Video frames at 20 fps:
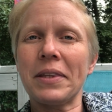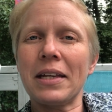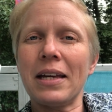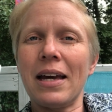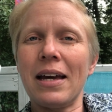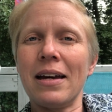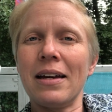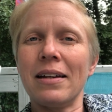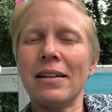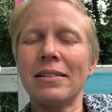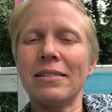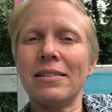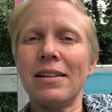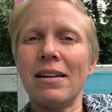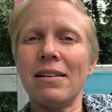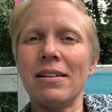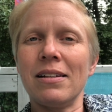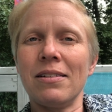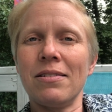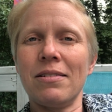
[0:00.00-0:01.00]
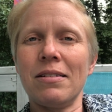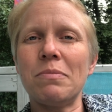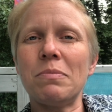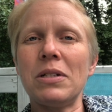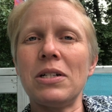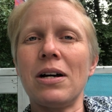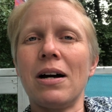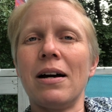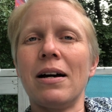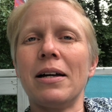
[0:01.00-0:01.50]
and taking some
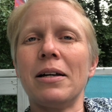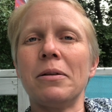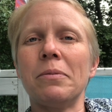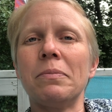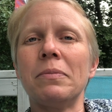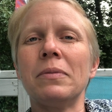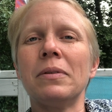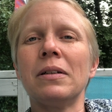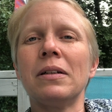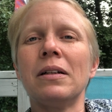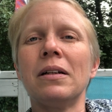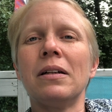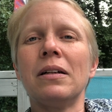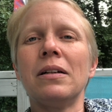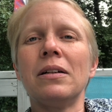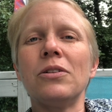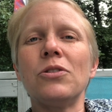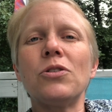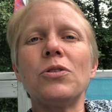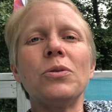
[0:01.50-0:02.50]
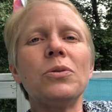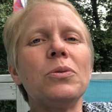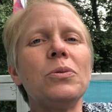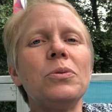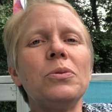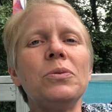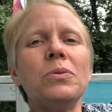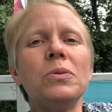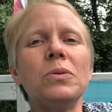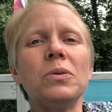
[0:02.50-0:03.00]
time
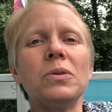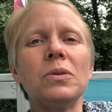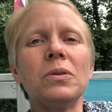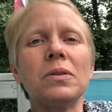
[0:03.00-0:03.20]
to